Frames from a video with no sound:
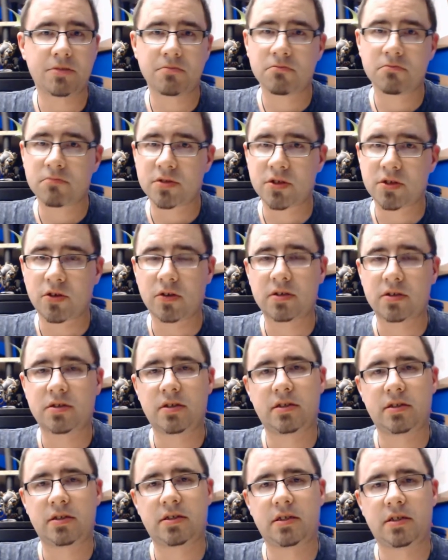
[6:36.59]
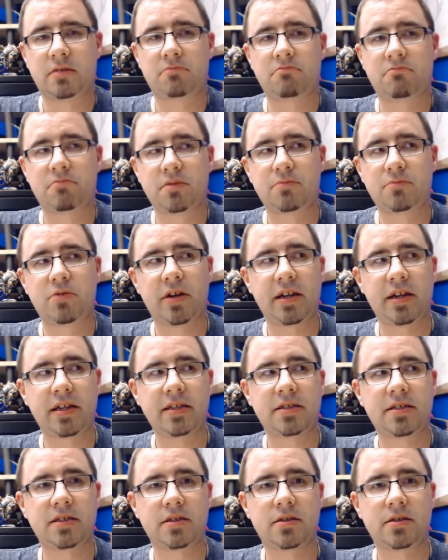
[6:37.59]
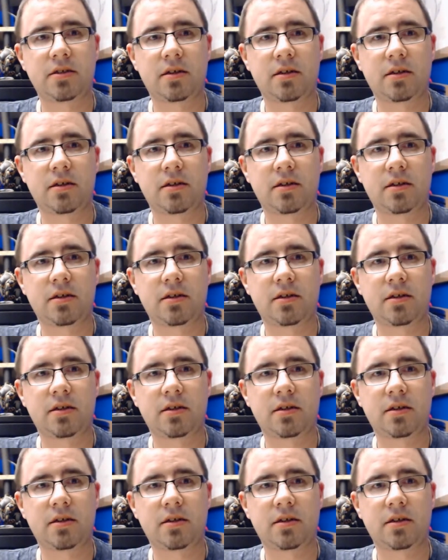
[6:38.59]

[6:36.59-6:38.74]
So it's a pretty decent